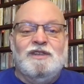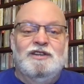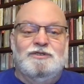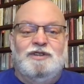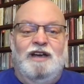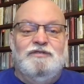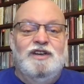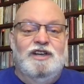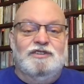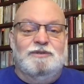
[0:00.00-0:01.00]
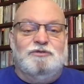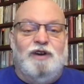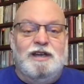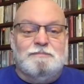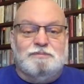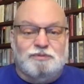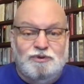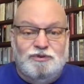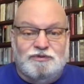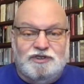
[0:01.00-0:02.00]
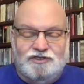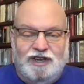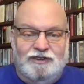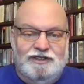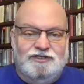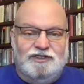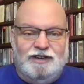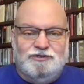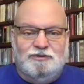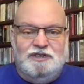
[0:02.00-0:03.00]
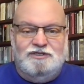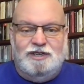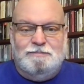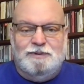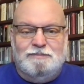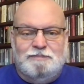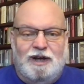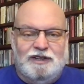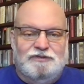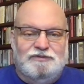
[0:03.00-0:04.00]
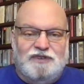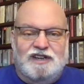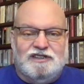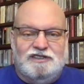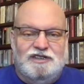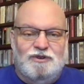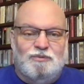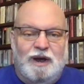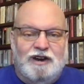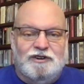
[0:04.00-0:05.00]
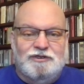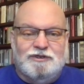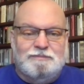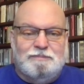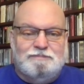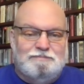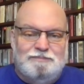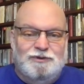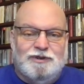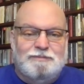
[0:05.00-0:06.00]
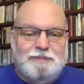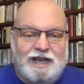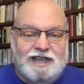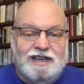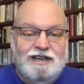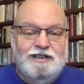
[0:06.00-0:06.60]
to try and prove just how intellectually deep and polyphonically aware you can be.